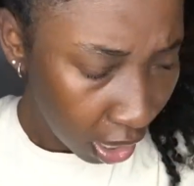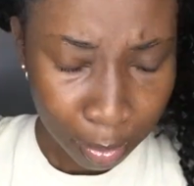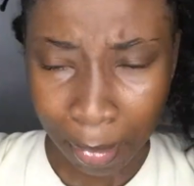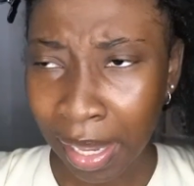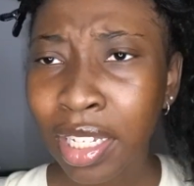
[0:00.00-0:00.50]

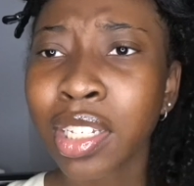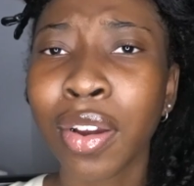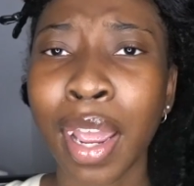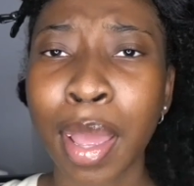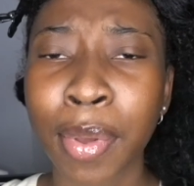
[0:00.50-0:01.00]
My
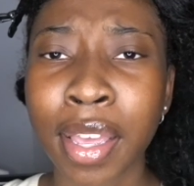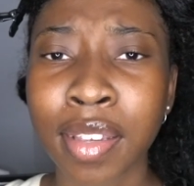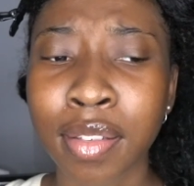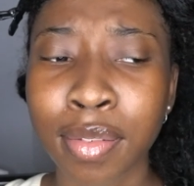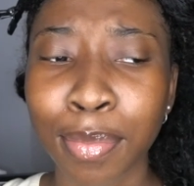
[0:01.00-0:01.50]
Instagram
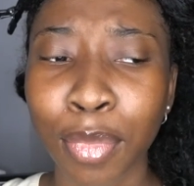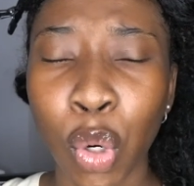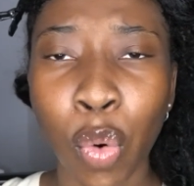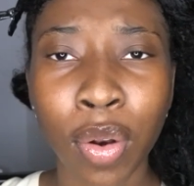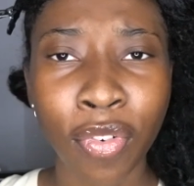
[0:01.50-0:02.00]
is
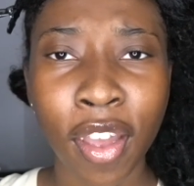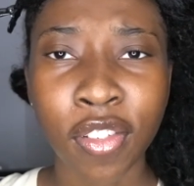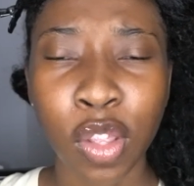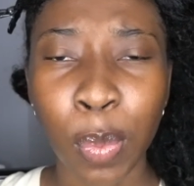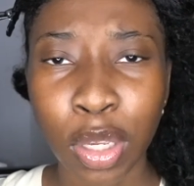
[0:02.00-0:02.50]
growing faster
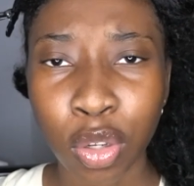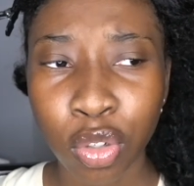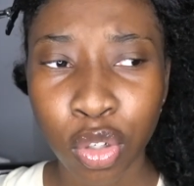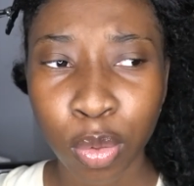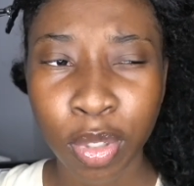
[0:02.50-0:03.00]
than my
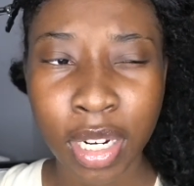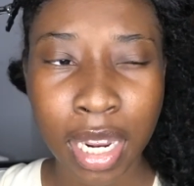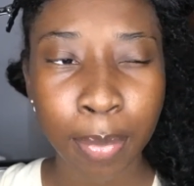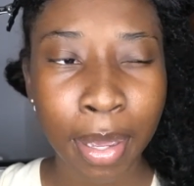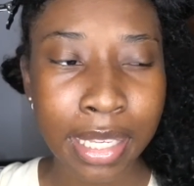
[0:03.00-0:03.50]
YouTube, which
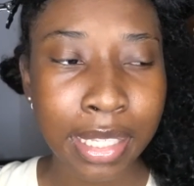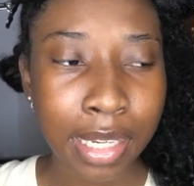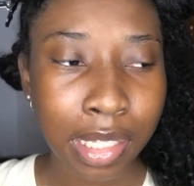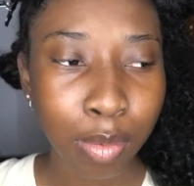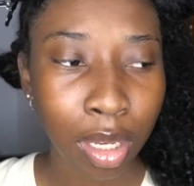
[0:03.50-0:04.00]
kind of makes
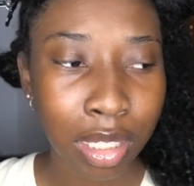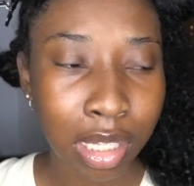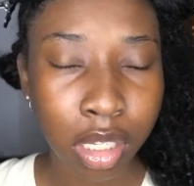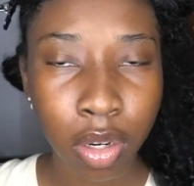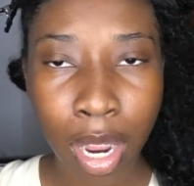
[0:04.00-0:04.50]
sense because
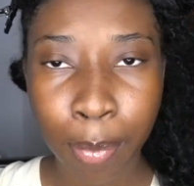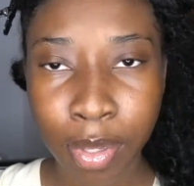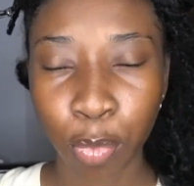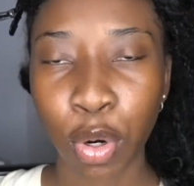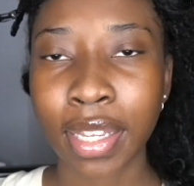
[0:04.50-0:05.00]
Instagram is
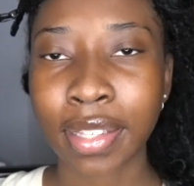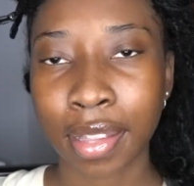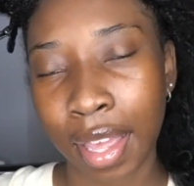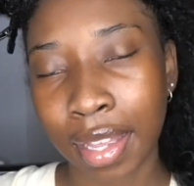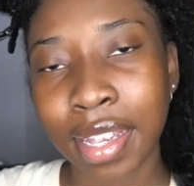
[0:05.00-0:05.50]
more
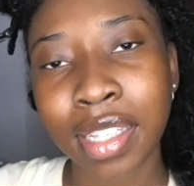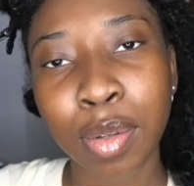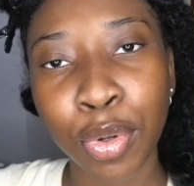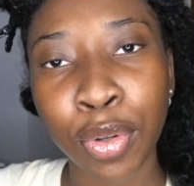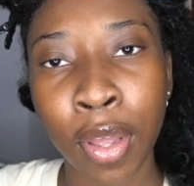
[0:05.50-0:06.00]
easily
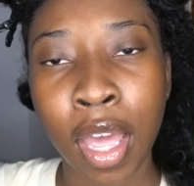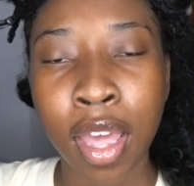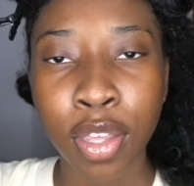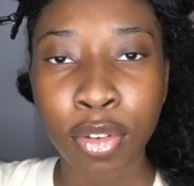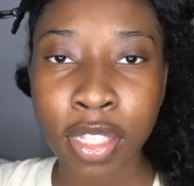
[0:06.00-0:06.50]
accessible.
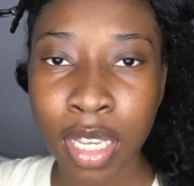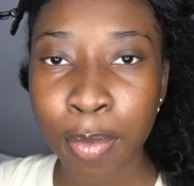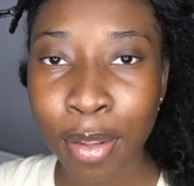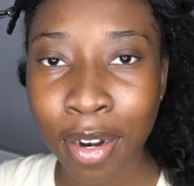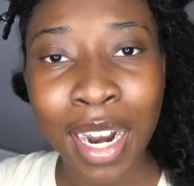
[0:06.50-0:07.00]
You see
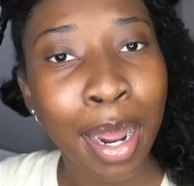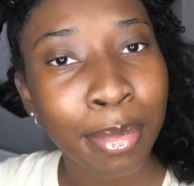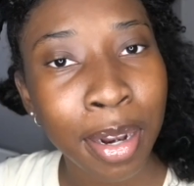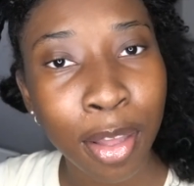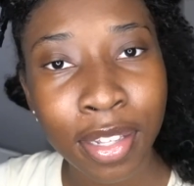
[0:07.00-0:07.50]
me on your
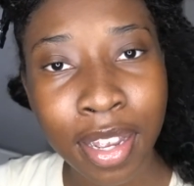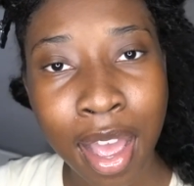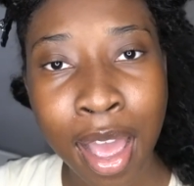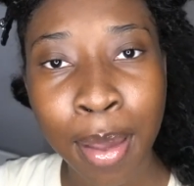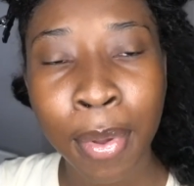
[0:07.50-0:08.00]
timeline all the
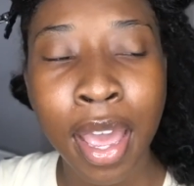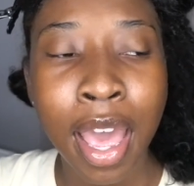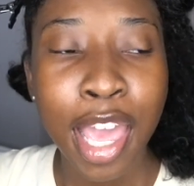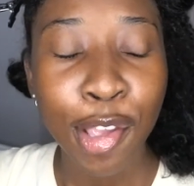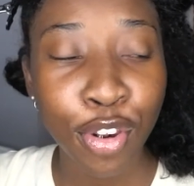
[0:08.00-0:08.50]
time.
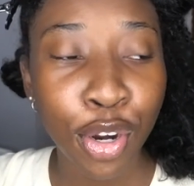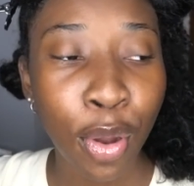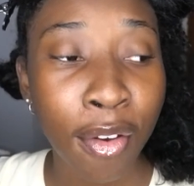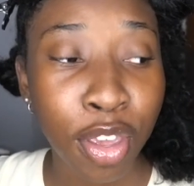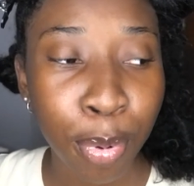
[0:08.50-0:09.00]
If you don't
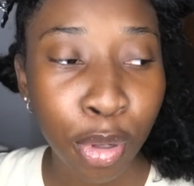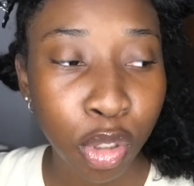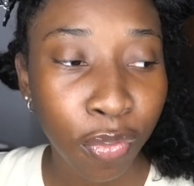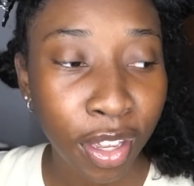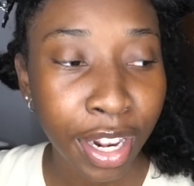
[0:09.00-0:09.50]
have your post
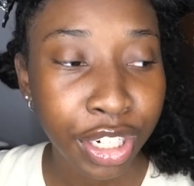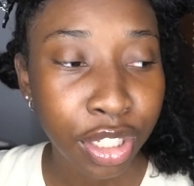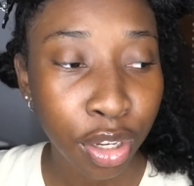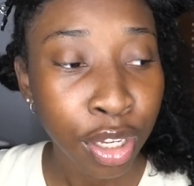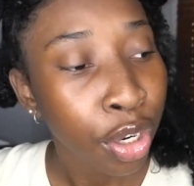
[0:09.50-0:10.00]
notifications
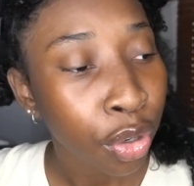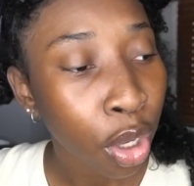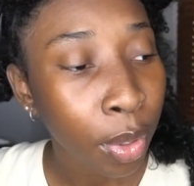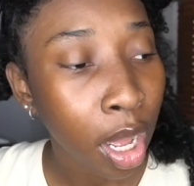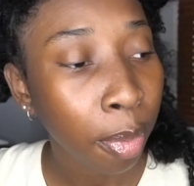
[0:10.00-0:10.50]
on, you don't know
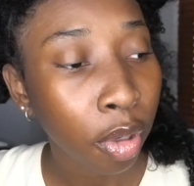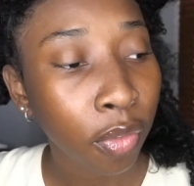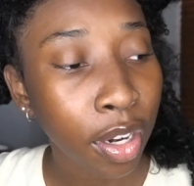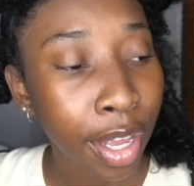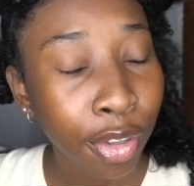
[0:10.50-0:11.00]
when I upload
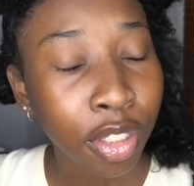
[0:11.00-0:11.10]
videos,